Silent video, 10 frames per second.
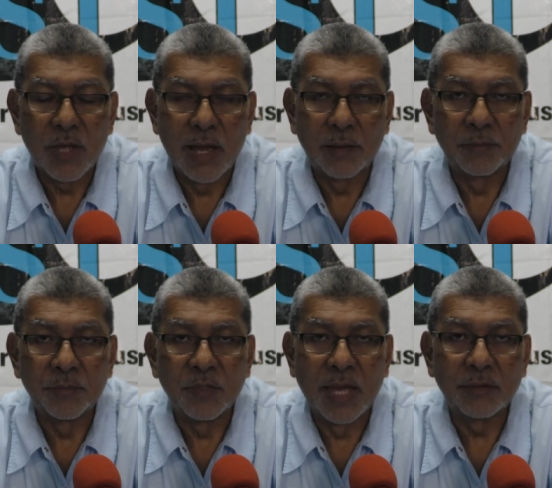um,
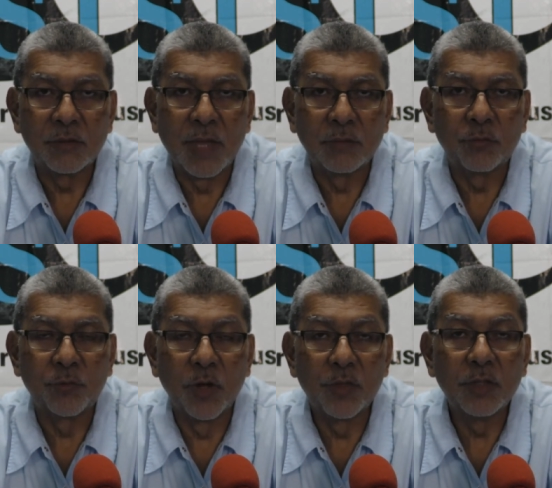that, that
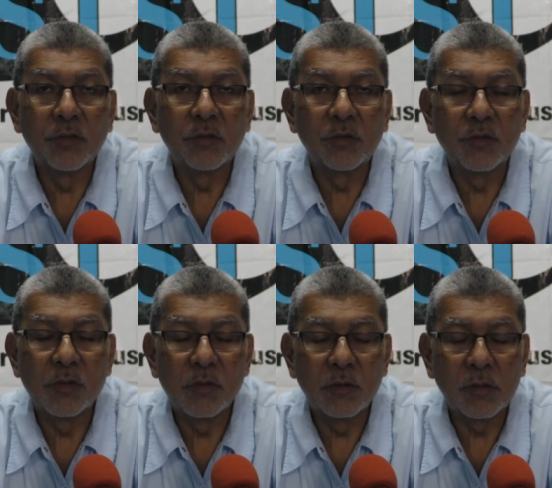further
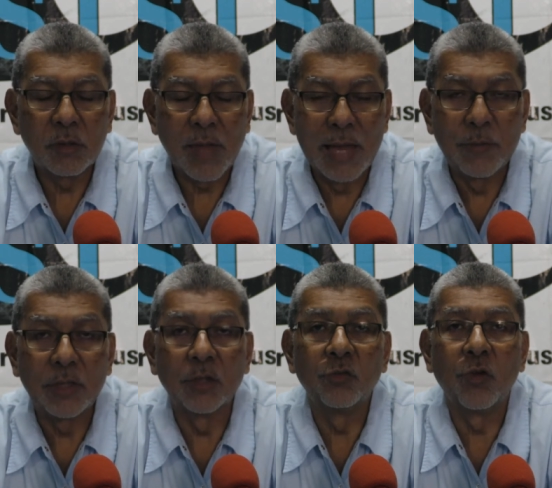highway
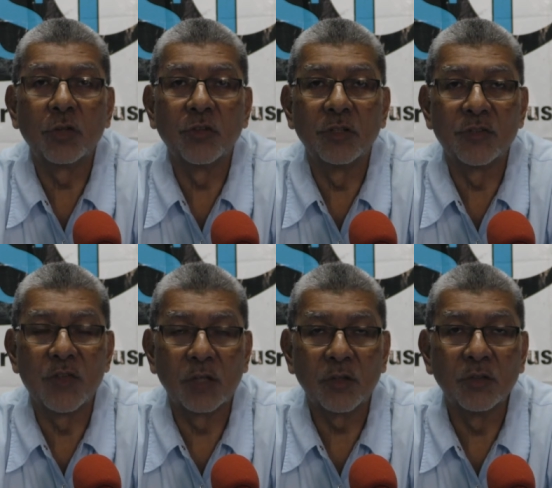construction does
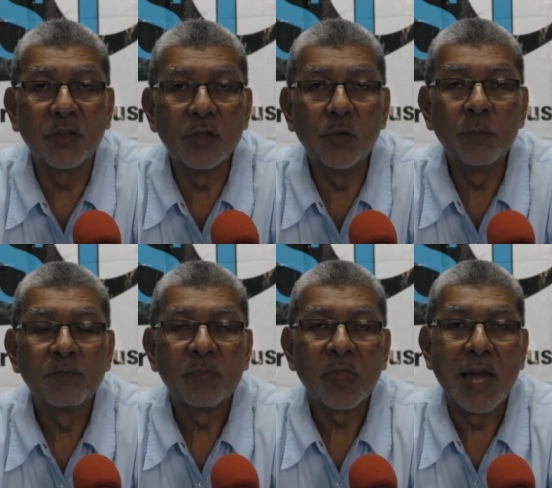not continue
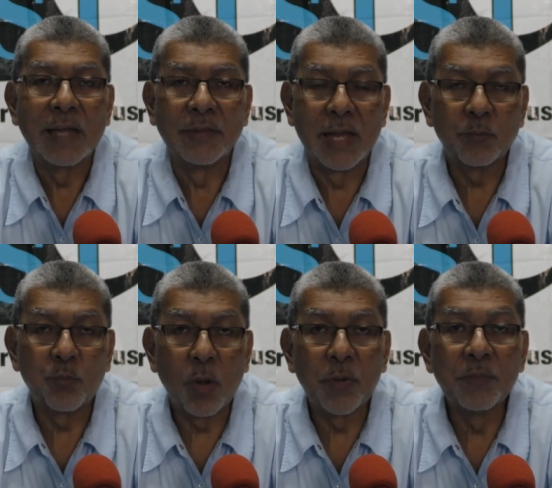and that
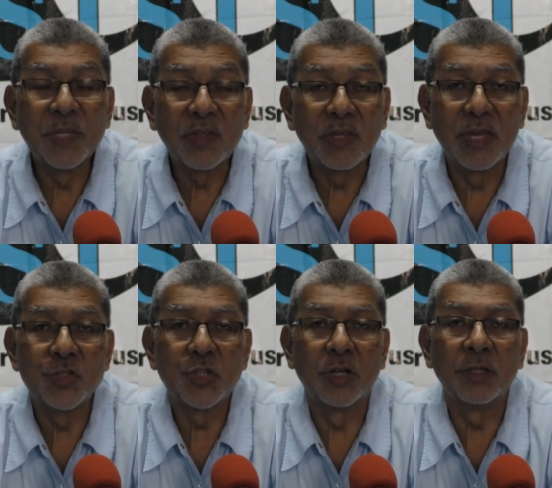proper
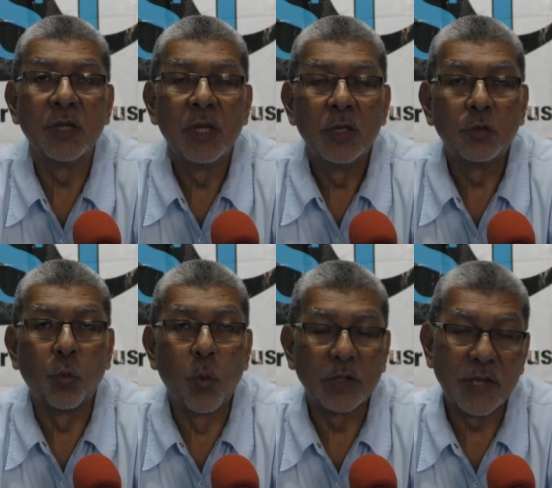mitigation
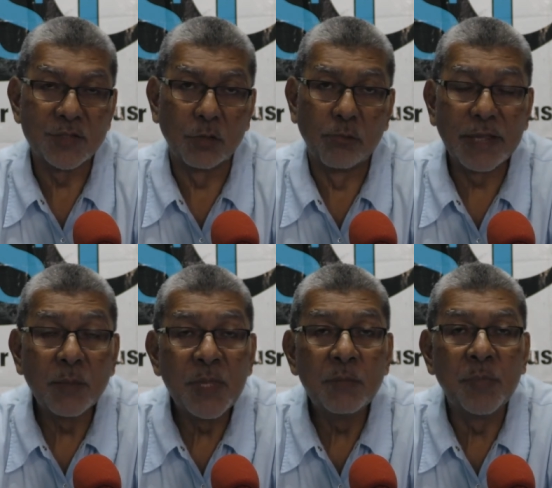to what has
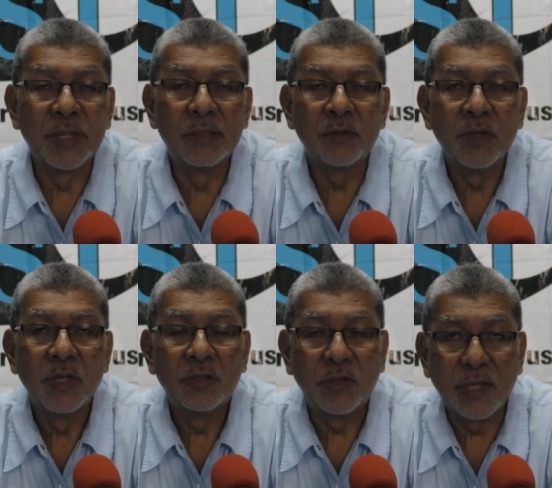already been built
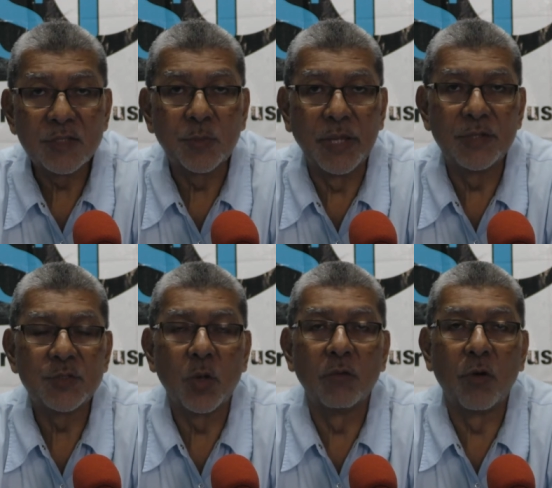takes place
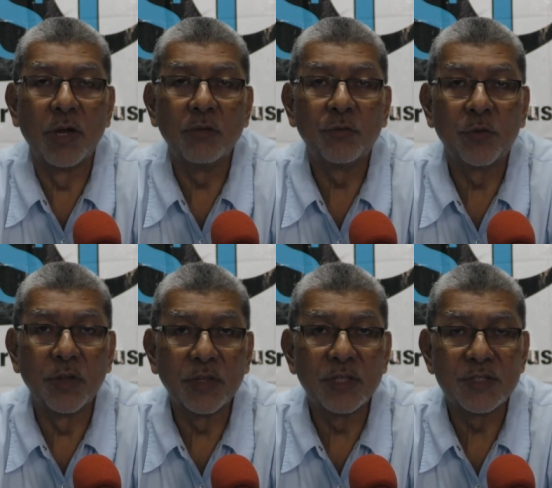to avoid
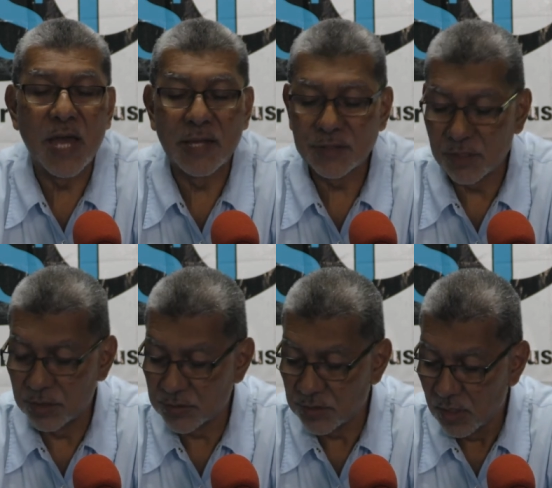further
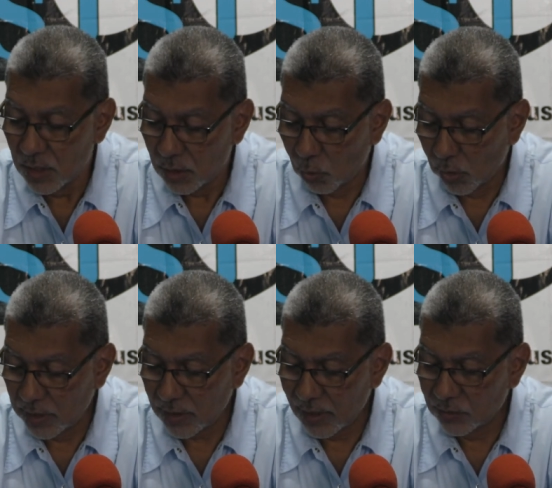disasters
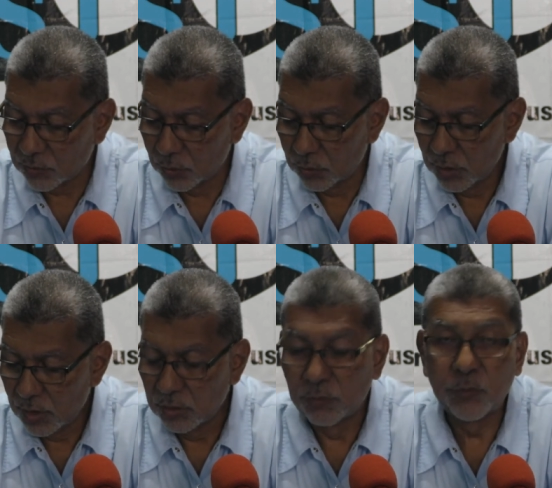going into
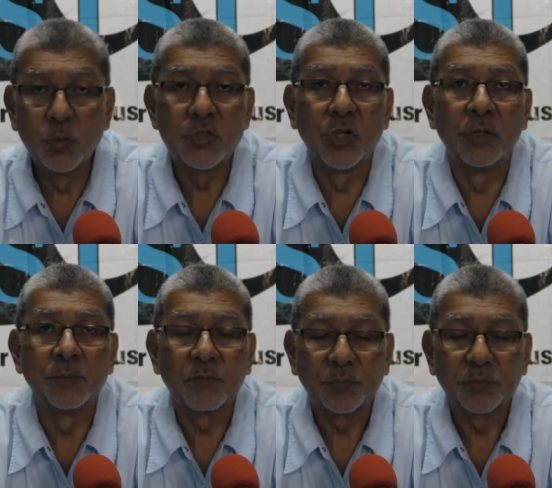the future.